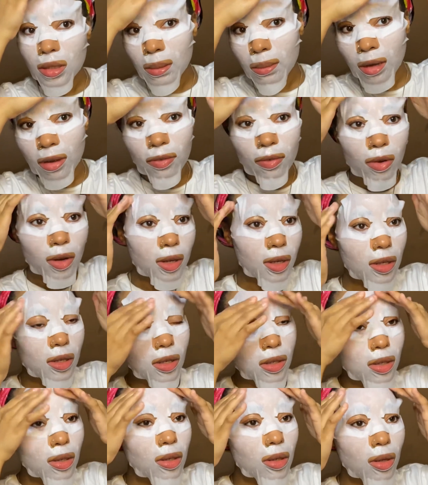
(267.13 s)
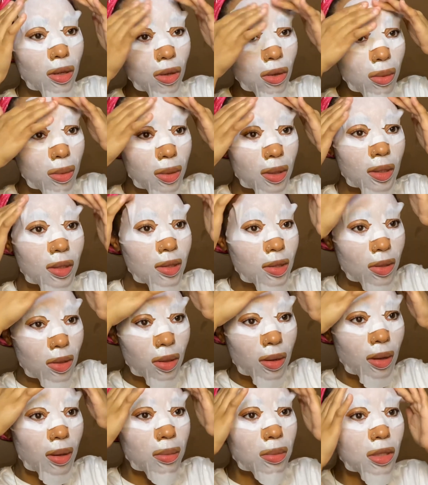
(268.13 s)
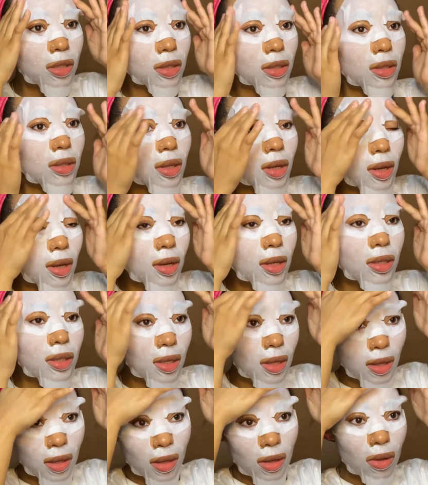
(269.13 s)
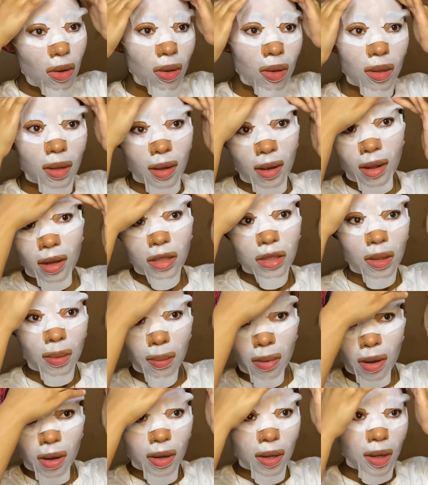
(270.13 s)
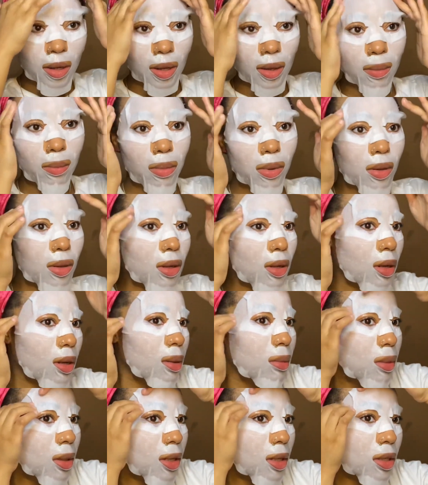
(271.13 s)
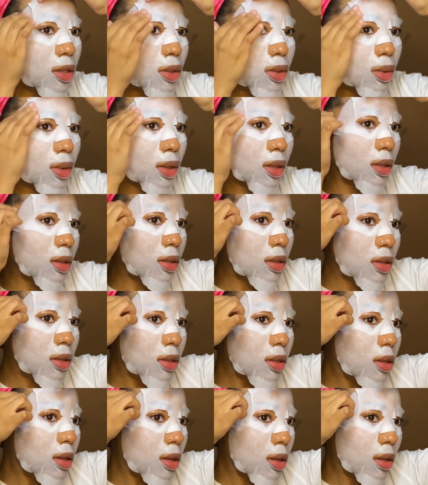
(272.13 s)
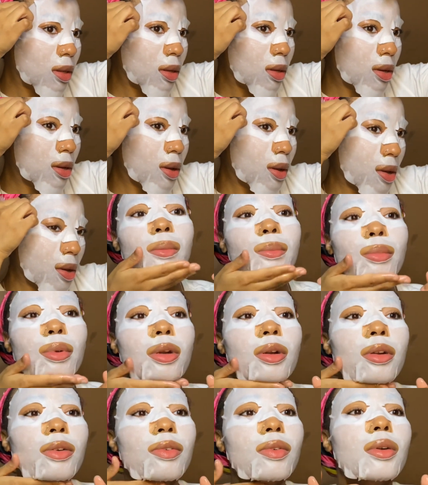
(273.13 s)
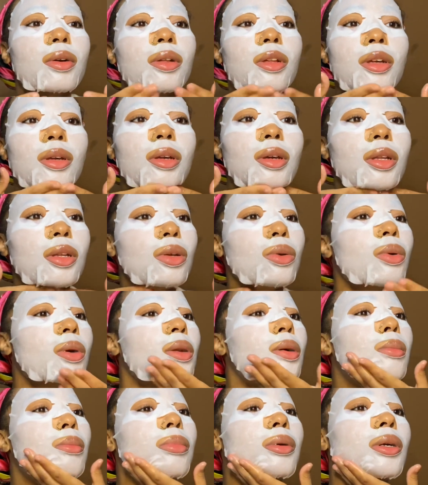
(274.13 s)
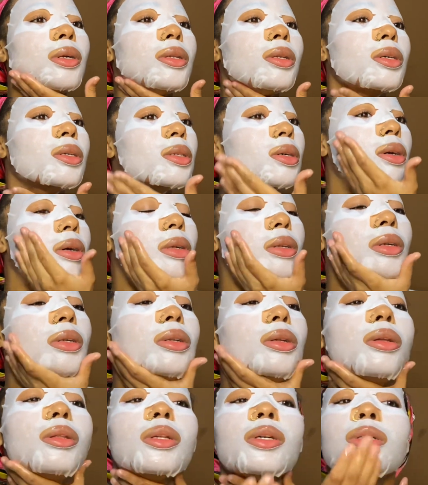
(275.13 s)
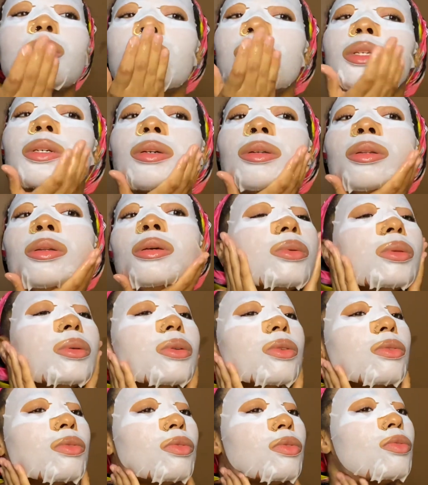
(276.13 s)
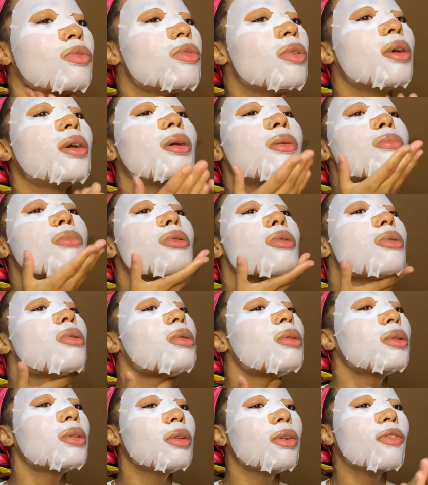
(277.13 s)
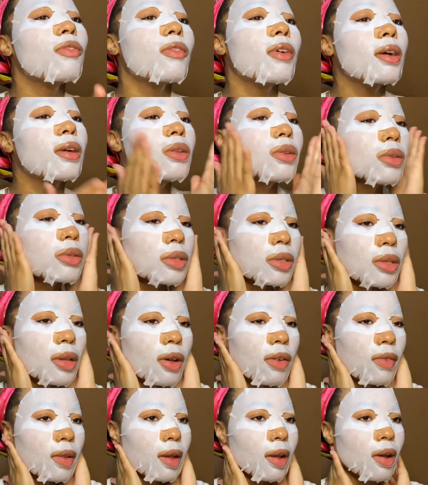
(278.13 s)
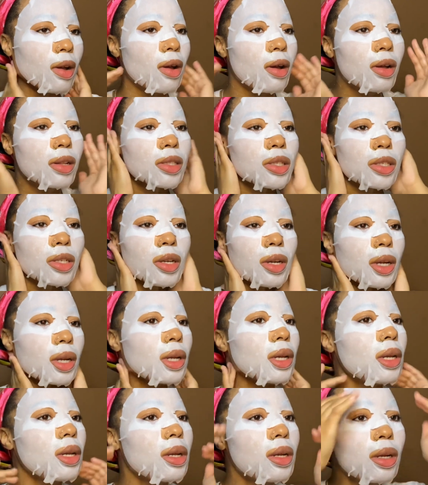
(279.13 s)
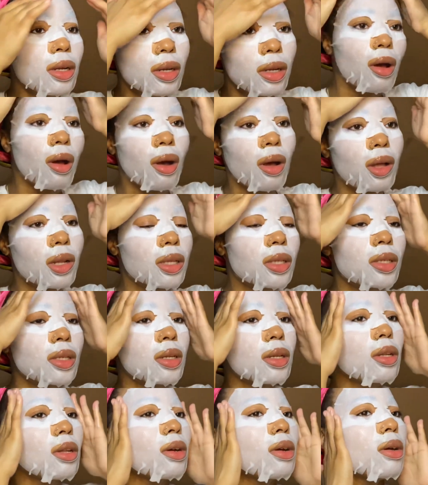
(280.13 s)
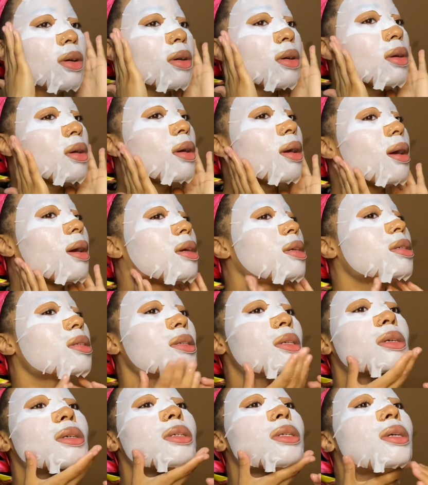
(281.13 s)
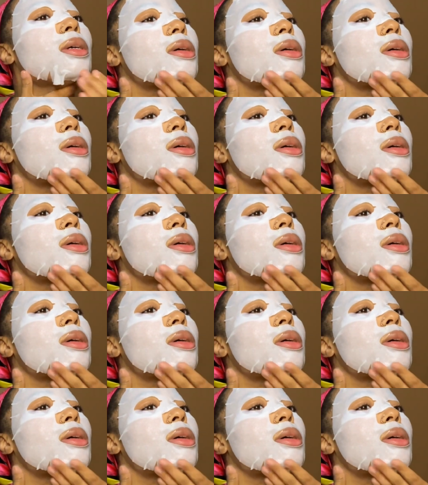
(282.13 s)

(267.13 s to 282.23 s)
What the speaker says: my forehead is a little big, so I'm just taking all that extra product and putting it up there so it can sit perfectly. And you want to bring this underneath the chin. I'm gonna rub all the final stuff like onto your ear, onto the excess